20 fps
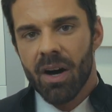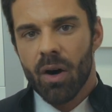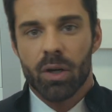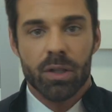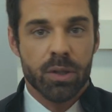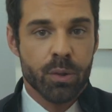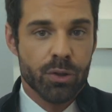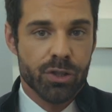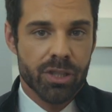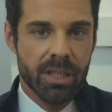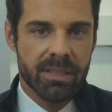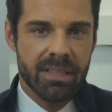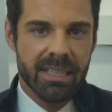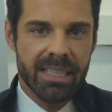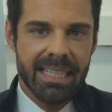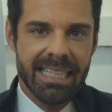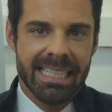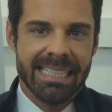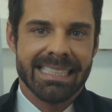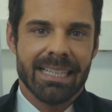Occlusion
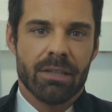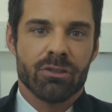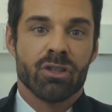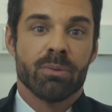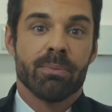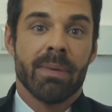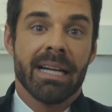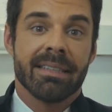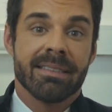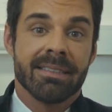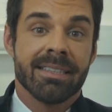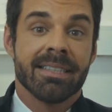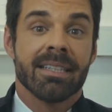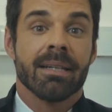is automatically